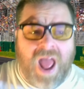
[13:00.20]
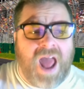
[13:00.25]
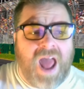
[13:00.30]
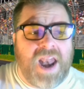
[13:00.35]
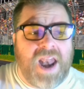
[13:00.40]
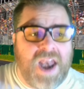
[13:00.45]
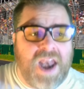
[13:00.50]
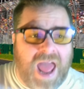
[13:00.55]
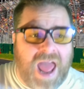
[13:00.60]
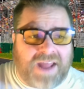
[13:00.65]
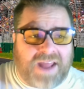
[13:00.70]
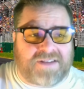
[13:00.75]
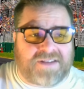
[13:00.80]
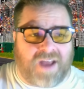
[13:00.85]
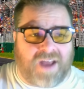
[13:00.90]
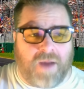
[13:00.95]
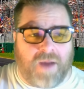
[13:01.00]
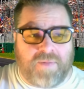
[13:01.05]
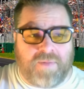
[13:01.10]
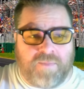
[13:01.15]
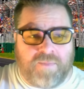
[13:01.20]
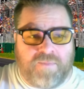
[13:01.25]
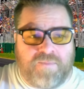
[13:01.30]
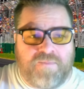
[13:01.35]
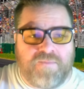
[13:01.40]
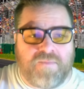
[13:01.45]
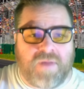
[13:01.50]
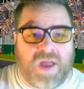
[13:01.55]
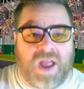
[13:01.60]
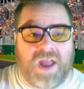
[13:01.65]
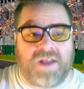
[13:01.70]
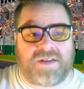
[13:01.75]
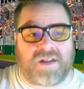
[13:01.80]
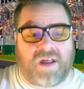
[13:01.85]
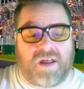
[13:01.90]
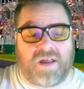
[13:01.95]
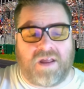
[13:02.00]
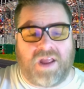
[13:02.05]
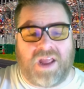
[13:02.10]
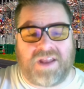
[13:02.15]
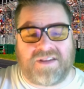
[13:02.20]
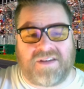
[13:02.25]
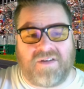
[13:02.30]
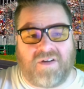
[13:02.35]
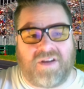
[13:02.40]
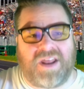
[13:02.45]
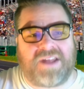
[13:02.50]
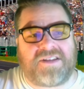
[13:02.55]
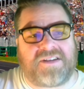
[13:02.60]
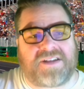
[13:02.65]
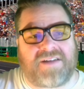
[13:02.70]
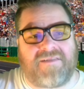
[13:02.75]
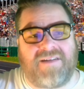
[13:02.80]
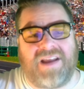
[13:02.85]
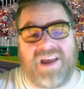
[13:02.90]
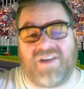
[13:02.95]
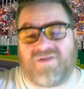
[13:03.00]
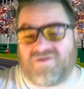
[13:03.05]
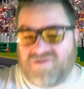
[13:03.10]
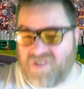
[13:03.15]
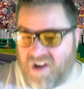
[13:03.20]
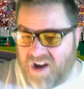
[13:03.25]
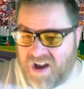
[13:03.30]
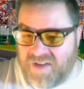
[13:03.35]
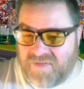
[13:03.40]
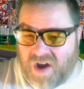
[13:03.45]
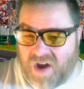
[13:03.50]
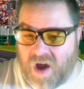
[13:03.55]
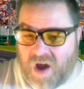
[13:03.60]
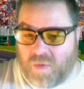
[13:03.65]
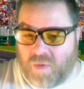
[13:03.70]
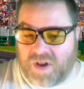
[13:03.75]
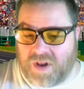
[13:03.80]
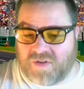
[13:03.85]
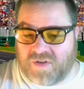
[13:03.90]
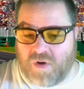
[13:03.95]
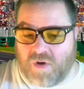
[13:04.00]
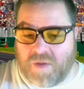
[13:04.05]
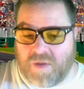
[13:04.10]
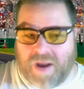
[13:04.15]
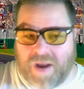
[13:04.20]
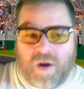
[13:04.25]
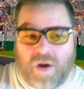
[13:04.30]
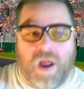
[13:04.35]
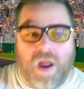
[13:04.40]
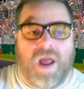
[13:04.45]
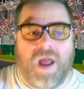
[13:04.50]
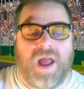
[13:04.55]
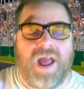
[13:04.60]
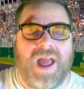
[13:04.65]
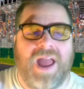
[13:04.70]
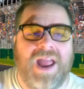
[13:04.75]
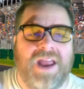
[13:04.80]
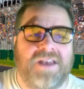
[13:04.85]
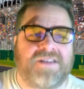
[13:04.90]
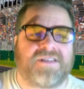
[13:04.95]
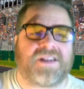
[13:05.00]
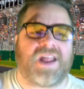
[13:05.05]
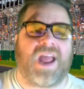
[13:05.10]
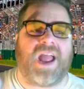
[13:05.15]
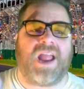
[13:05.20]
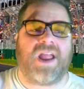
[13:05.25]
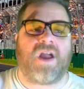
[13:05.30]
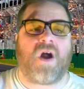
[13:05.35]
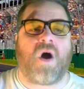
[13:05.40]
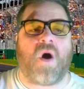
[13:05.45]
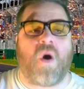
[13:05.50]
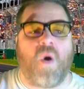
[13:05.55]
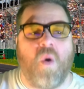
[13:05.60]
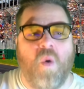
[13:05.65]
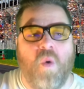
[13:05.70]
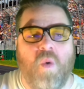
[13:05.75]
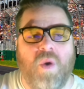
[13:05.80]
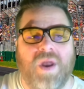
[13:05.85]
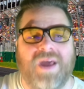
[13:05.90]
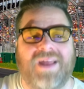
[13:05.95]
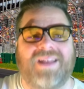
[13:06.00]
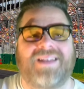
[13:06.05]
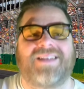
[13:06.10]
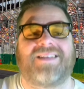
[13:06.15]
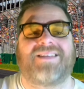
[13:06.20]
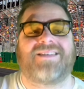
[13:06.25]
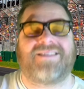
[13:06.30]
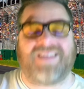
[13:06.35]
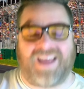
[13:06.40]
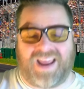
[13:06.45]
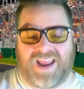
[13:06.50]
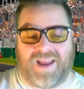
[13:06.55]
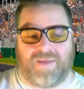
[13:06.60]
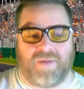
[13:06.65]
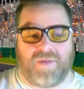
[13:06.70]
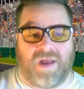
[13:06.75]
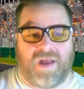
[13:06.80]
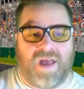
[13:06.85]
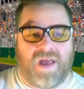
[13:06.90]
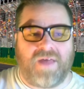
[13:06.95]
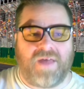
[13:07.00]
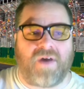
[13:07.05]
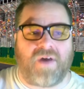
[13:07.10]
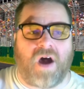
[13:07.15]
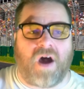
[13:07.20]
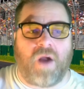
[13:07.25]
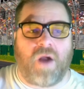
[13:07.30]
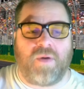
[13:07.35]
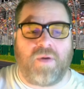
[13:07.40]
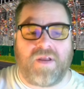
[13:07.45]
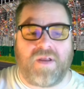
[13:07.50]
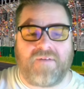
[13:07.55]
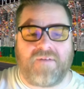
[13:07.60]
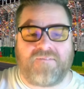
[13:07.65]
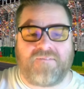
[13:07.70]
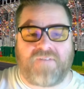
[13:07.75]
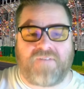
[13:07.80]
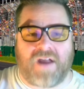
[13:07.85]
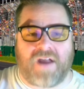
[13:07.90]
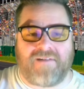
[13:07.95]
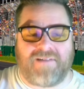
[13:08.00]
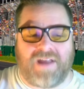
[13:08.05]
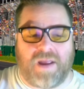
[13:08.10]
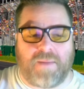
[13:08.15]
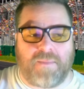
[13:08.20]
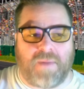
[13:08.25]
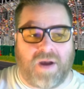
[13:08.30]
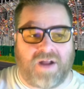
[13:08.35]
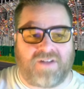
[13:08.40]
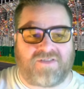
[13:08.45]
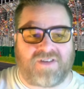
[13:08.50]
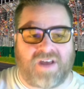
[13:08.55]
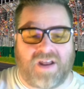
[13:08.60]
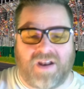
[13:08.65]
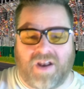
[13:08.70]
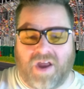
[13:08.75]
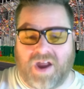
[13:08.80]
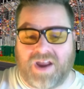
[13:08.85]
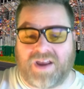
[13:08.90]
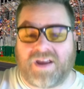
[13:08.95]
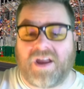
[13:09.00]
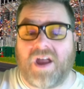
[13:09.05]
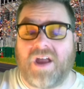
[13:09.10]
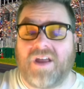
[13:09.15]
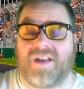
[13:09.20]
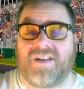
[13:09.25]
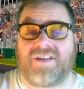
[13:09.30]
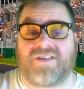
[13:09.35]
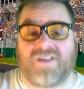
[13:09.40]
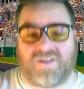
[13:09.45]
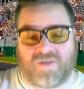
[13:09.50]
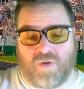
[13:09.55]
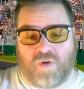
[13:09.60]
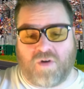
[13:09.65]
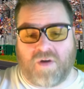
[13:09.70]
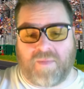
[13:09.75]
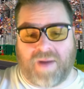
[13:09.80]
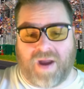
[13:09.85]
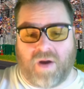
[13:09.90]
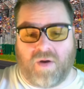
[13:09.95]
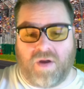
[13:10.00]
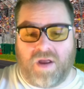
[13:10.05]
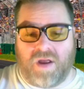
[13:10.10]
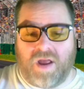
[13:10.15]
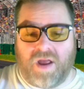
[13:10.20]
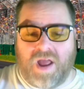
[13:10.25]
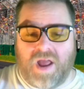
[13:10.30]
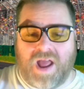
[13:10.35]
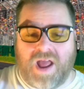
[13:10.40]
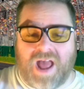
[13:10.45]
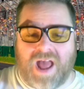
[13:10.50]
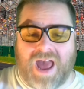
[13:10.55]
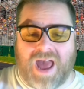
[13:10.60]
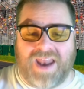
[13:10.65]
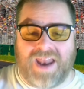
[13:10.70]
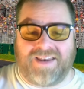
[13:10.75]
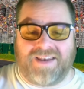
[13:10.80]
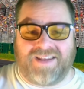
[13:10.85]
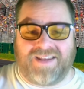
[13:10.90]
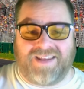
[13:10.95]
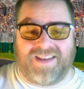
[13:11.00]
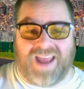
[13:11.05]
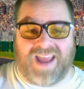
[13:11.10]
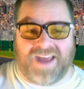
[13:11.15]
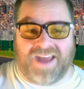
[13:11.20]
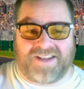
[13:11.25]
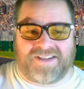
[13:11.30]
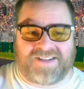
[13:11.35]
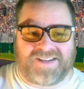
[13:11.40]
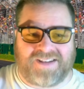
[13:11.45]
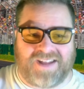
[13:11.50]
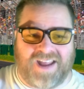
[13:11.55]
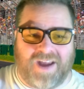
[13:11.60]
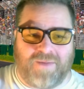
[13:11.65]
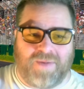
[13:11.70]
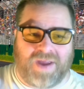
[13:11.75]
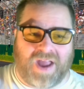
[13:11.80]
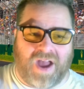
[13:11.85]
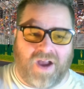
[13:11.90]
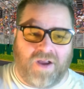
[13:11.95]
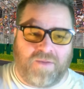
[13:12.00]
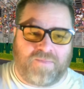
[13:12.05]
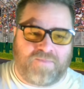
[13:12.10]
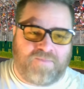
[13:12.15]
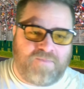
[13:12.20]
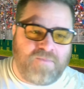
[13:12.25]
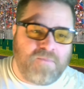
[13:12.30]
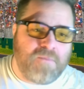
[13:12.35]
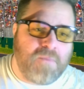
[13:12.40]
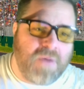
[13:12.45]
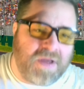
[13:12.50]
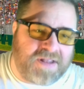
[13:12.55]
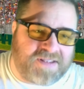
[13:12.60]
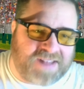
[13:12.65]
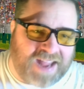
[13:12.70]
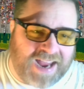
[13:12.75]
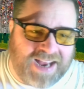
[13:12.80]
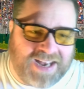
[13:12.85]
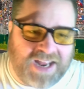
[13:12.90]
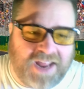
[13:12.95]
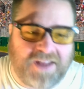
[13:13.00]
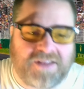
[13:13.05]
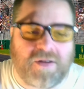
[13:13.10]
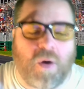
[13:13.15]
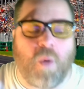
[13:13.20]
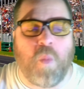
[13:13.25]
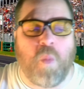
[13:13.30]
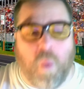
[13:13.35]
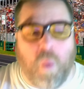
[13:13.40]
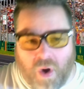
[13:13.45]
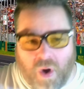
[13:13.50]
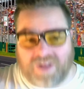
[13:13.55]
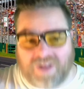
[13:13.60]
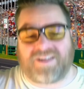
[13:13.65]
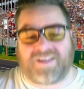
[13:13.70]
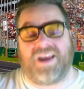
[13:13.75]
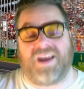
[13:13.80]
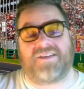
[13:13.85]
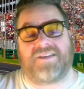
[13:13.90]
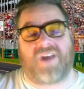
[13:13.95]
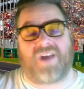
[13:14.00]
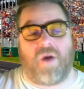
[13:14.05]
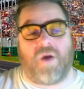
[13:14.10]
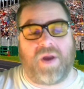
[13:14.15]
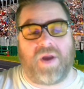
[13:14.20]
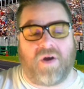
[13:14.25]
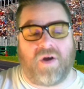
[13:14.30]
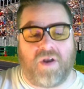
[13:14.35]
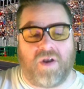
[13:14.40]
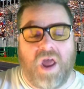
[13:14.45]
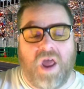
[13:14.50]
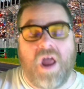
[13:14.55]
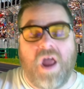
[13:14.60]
next up is not necessarily a driver I want to talk about. It's a whole team that I would very much like to talk about. And yes, here we go. Mercedes. What is going on?